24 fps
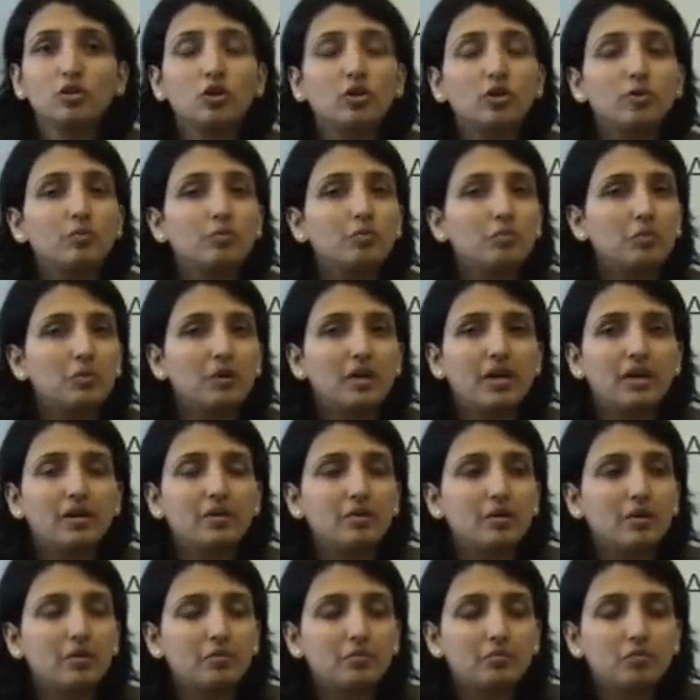
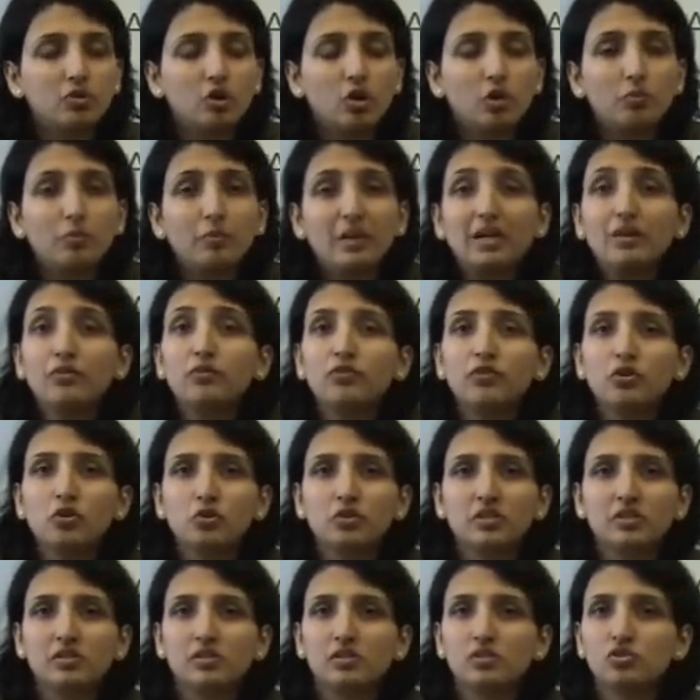Your main
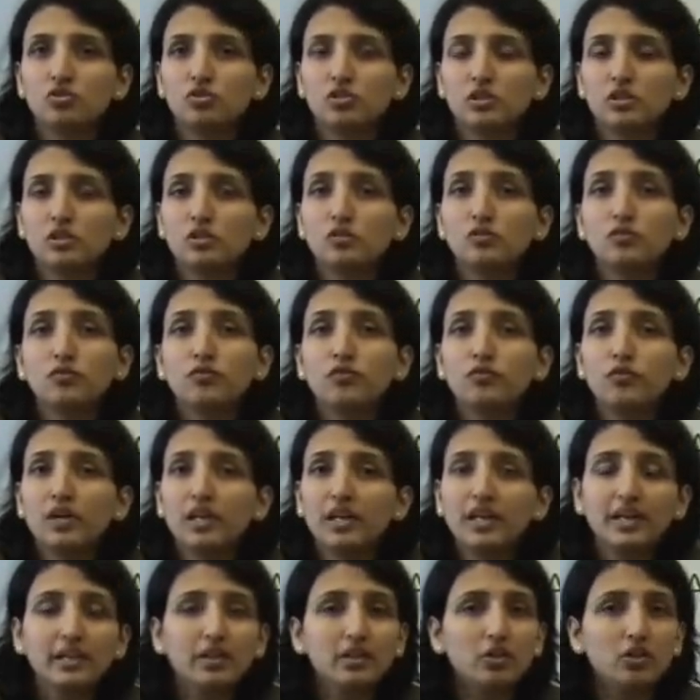focus is just
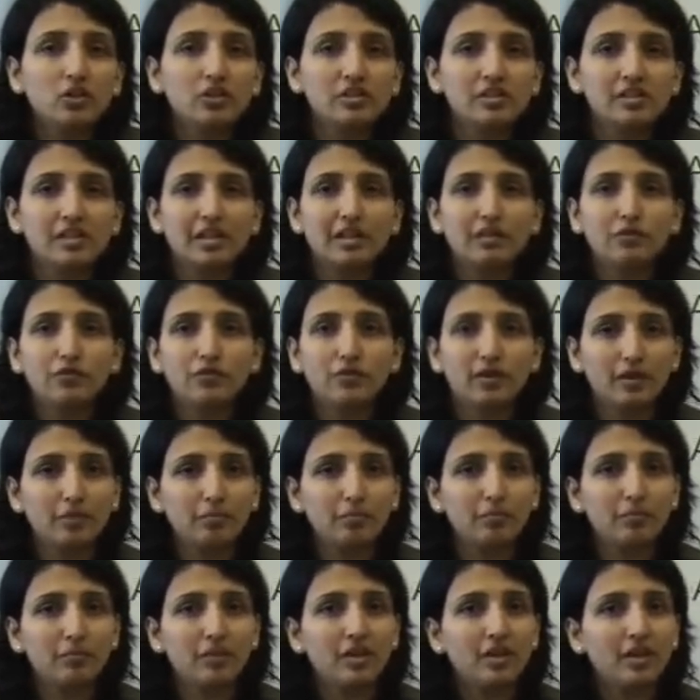filling yourself
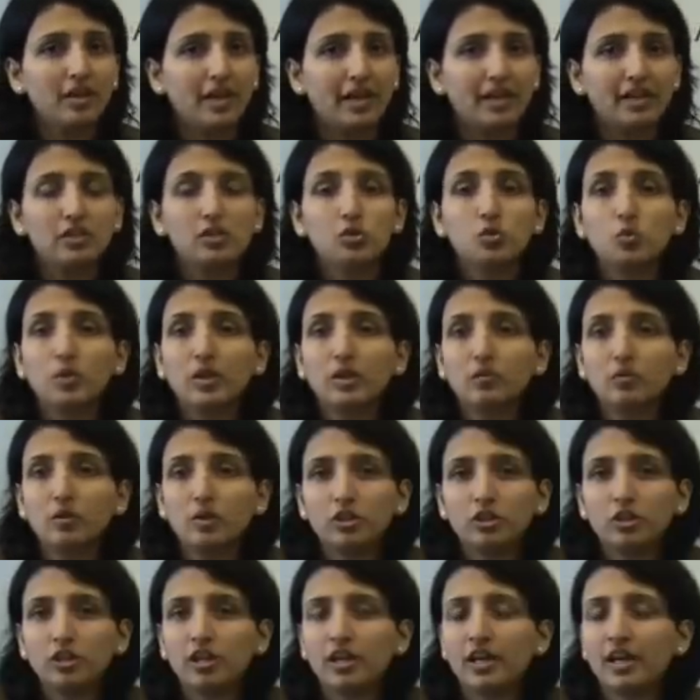up and doing
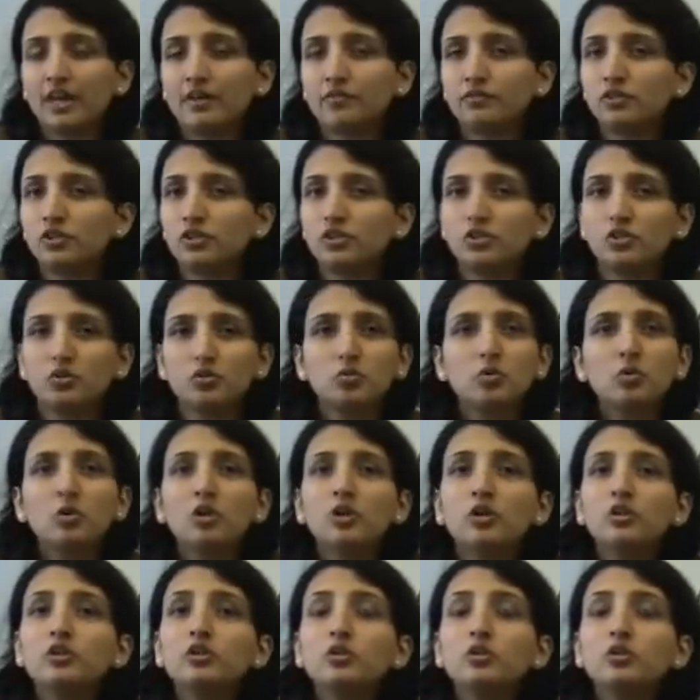what you have to do.